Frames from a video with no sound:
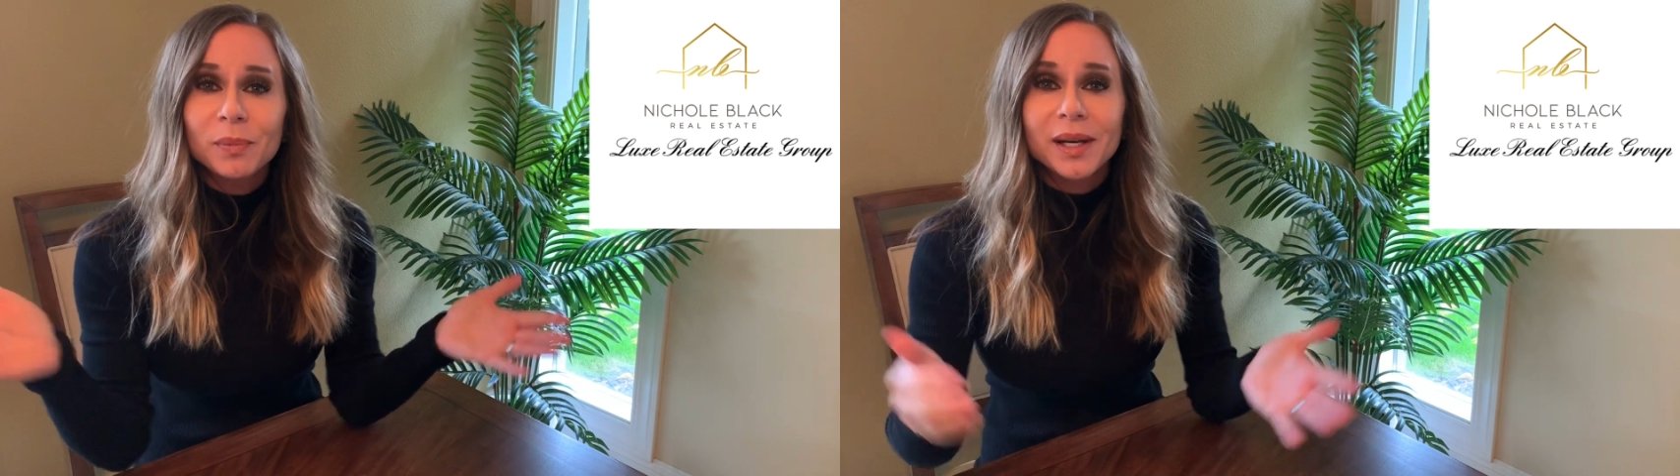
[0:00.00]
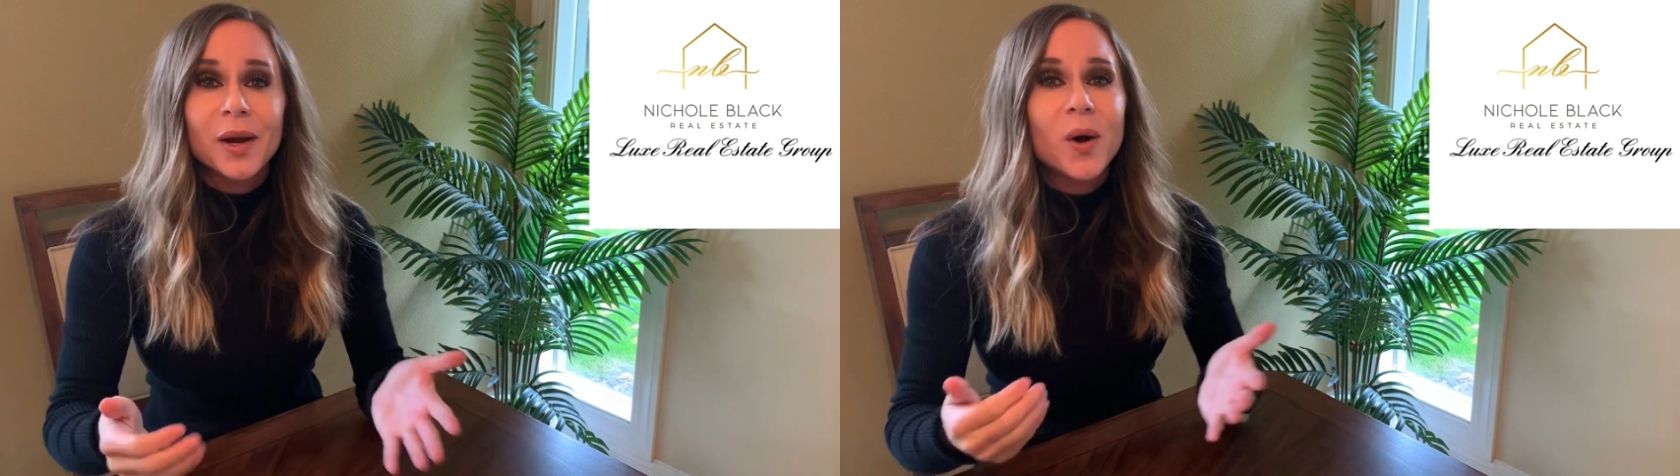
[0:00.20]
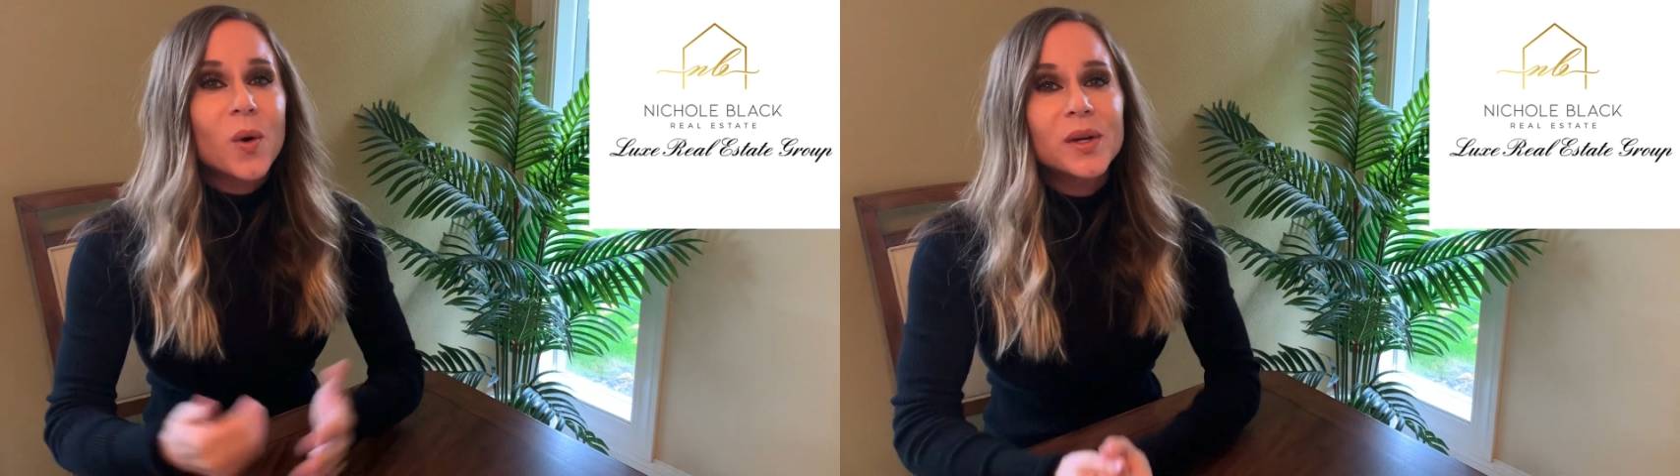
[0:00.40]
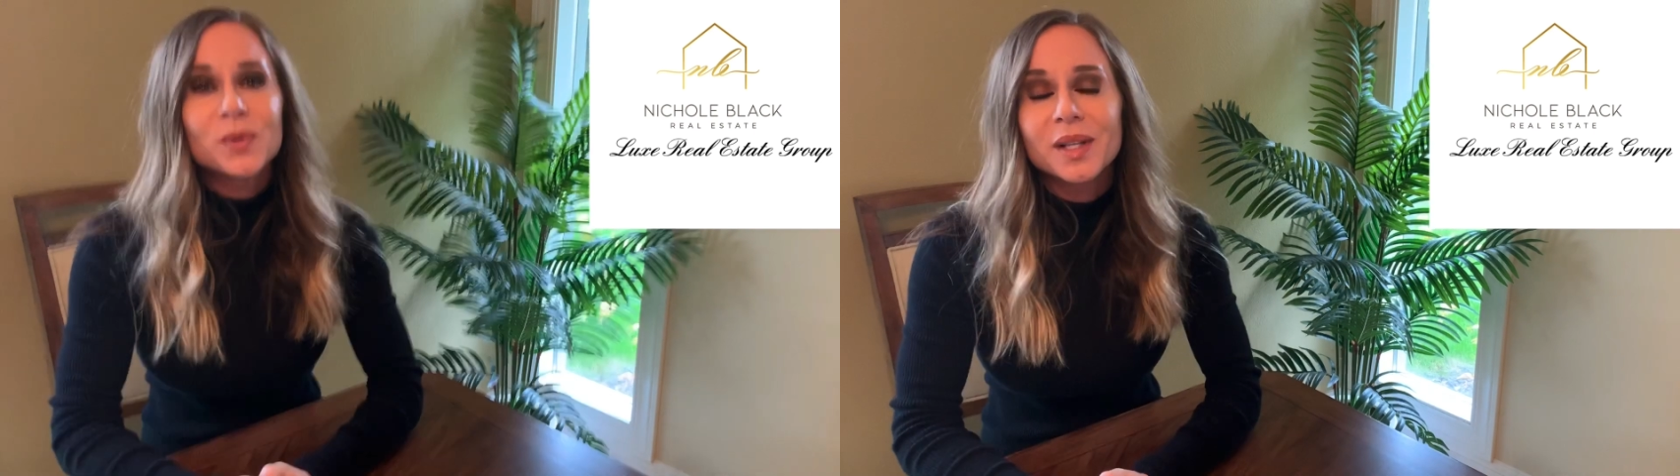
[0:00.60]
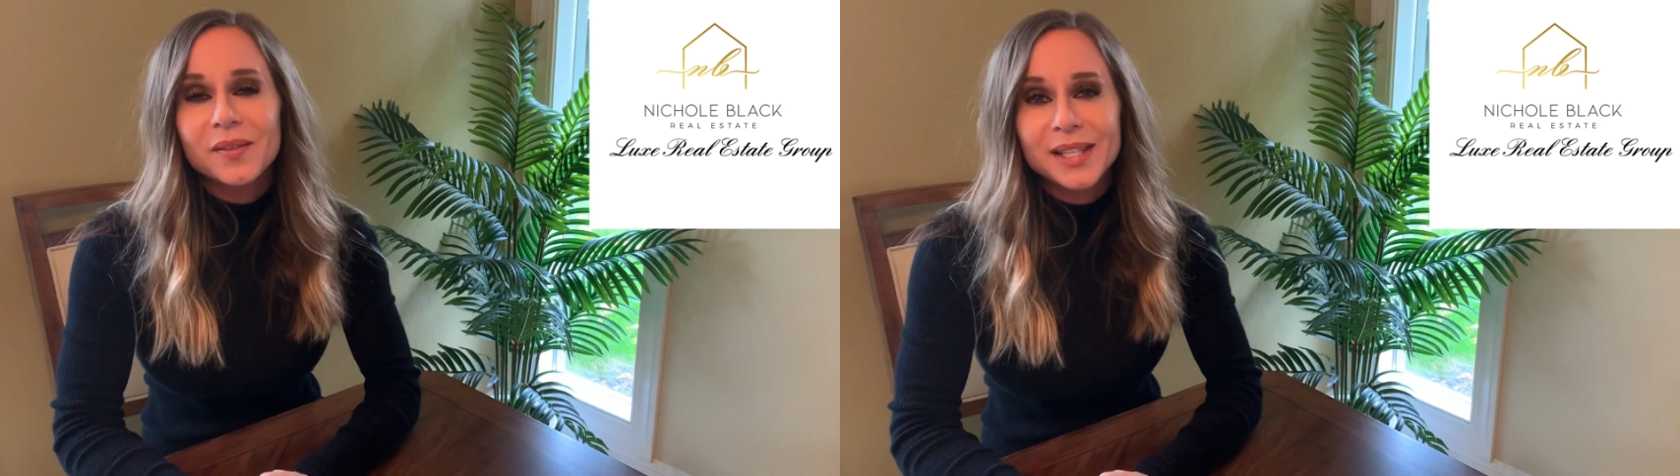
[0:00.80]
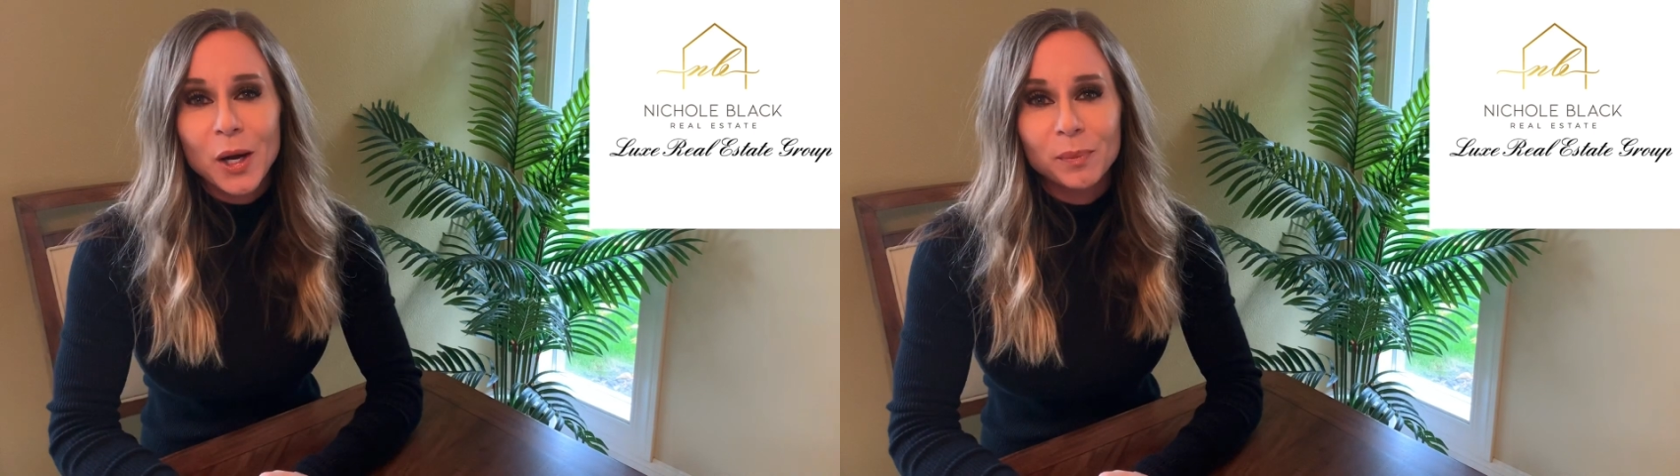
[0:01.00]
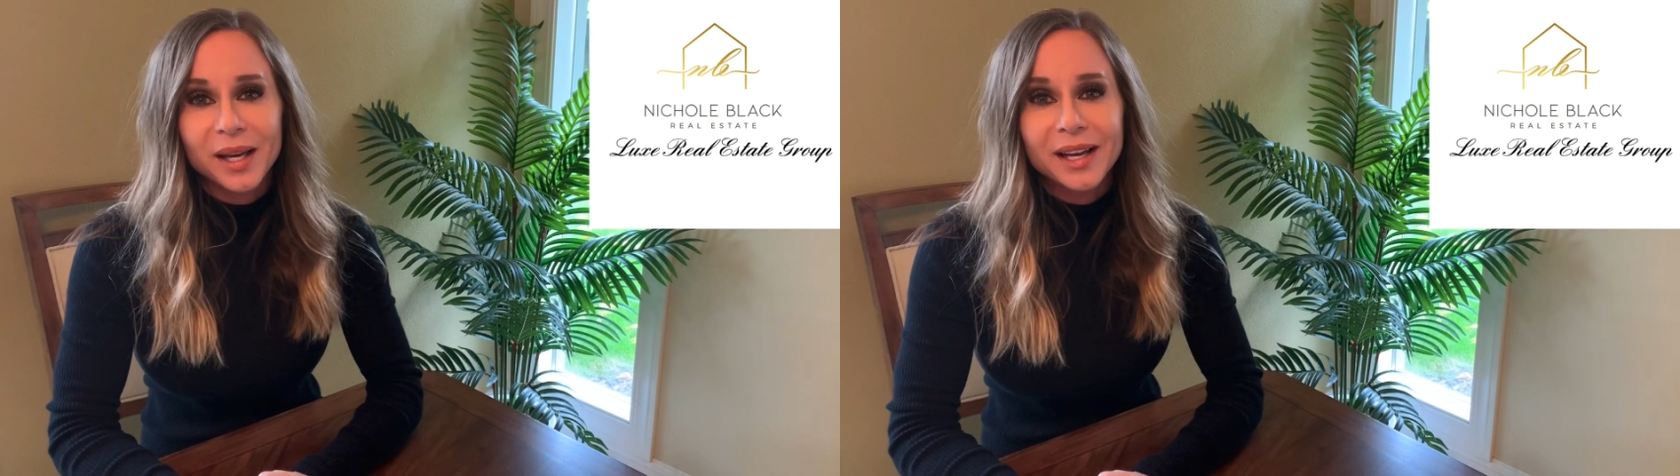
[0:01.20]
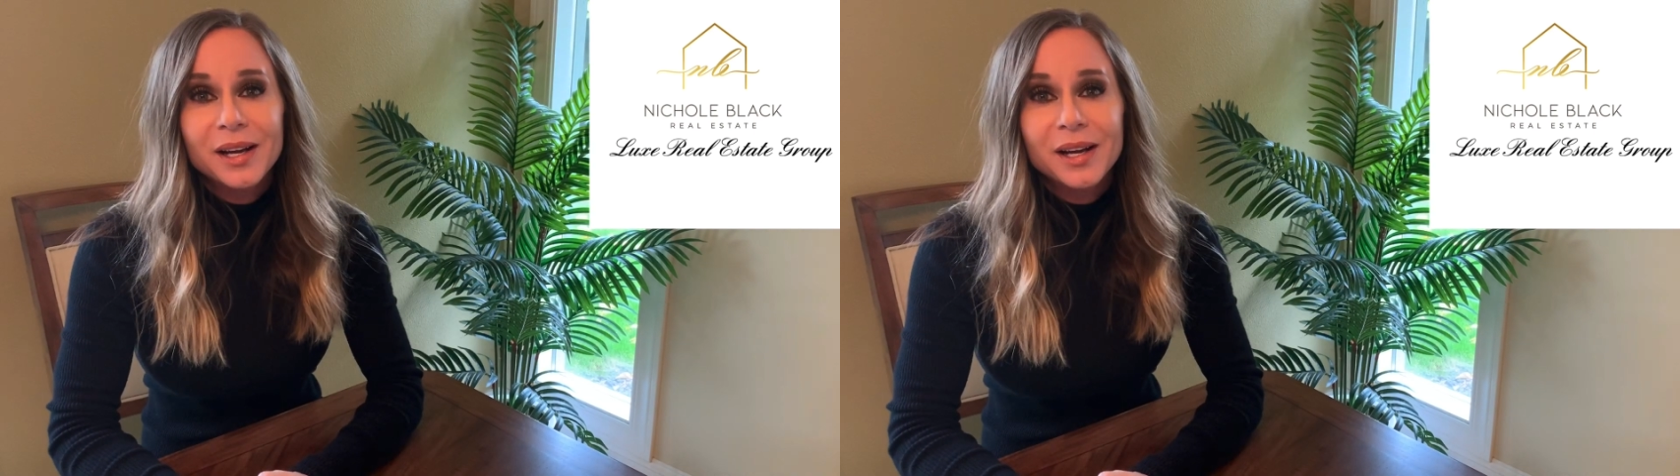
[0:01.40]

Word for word: and I always will love to help you.